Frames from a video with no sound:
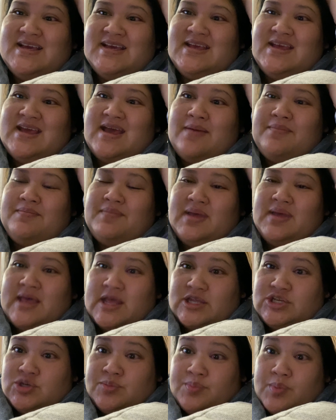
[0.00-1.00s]
Yep,
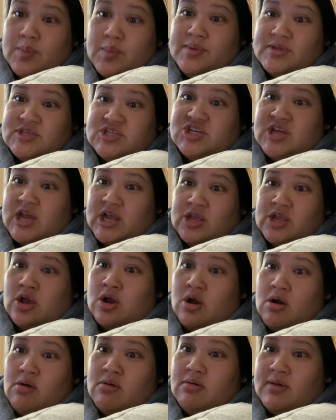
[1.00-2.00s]
get your boobies checked,
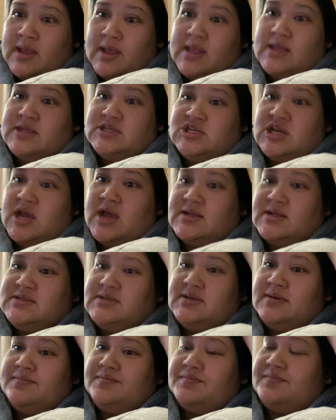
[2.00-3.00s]
y'all. Get it
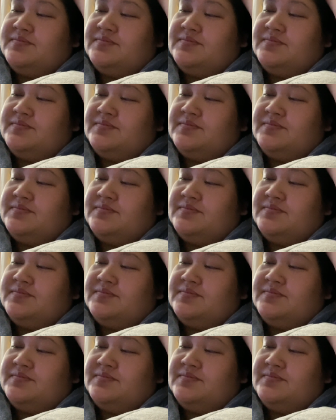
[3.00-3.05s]
checked.